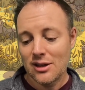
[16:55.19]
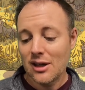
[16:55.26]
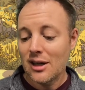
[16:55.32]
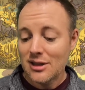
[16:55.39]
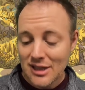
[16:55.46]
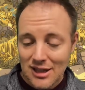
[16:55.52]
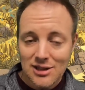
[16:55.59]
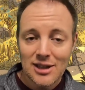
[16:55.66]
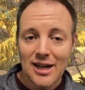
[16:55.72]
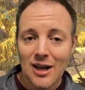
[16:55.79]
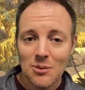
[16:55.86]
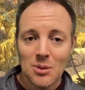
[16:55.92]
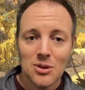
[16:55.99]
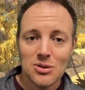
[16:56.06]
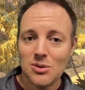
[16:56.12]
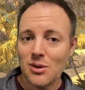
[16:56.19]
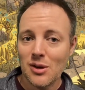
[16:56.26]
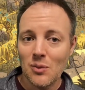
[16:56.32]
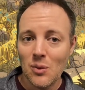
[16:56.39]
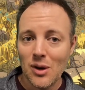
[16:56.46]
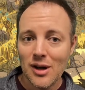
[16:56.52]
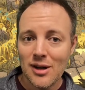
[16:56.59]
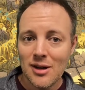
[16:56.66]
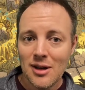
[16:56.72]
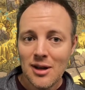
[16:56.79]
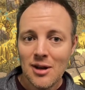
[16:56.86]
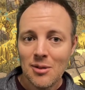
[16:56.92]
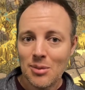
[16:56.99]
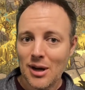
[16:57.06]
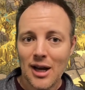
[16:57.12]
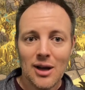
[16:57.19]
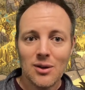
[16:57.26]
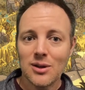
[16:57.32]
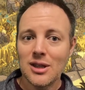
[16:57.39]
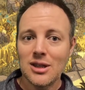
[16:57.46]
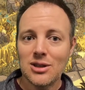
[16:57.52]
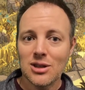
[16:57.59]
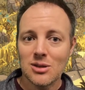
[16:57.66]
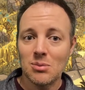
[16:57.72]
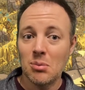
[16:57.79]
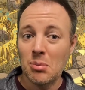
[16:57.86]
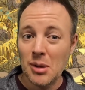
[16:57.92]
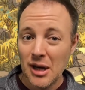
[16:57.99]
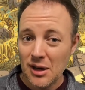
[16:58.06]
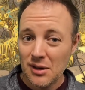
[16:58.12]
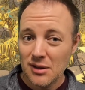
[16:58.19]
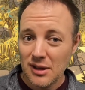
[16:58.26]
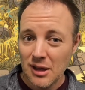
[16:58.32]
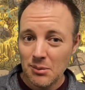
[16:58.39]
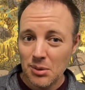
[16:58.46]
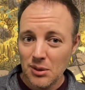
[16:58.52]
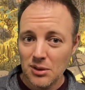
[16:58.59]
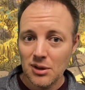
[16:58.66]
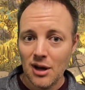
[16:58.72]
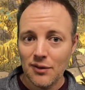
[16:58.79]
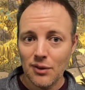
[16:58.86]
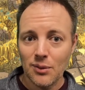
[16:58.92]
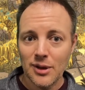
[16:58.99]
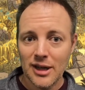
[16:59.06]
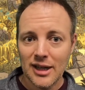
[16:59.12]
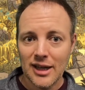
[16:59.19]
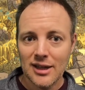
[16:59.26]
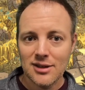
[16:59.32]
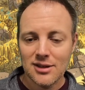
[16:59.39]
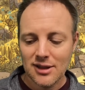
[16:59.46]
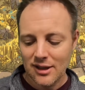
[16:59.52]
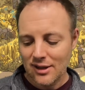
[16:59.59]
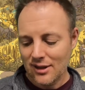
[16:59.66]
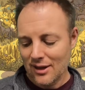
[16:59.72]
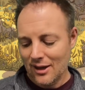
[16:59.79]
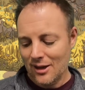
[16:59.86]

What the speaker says: The Desolate Outpost is only 1, but I only just barely pulled off a win against it.